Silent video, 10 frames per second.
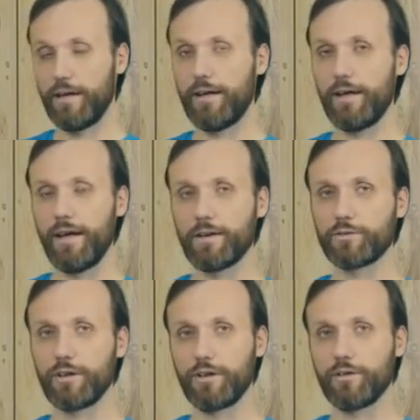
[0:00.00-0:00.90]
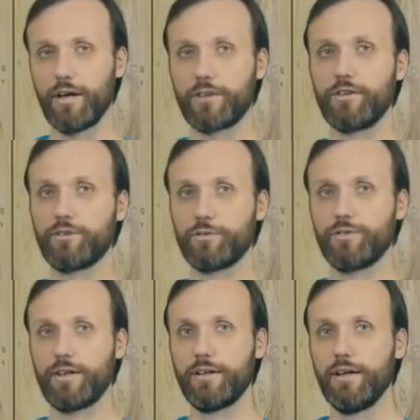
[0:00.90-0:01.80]
extra little accessories
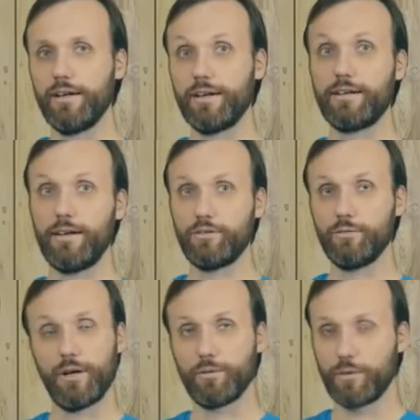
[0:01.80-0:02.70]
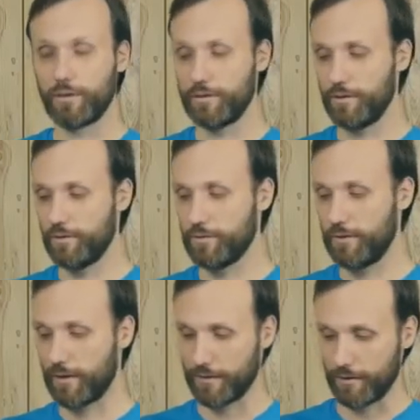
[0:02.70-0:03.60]
that, in case you might want to, you know,
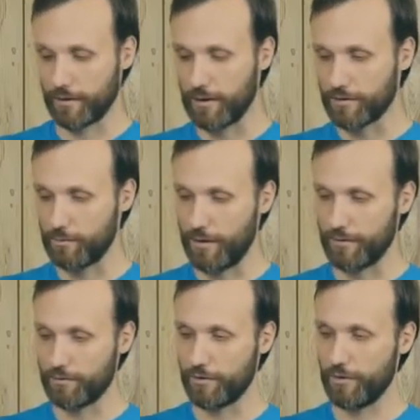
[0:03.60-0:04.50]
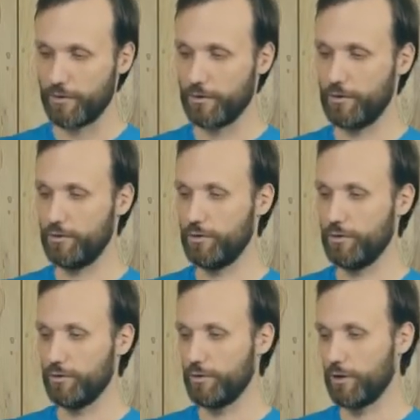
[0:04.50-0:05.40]
like I said, customize it further,
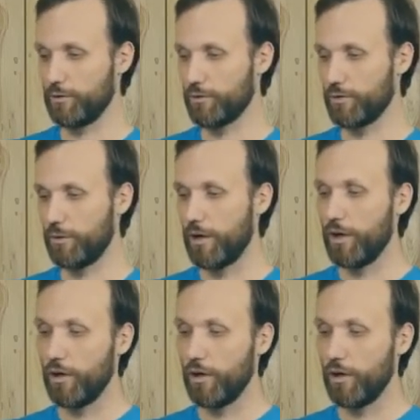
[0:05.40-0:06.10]
you can do so.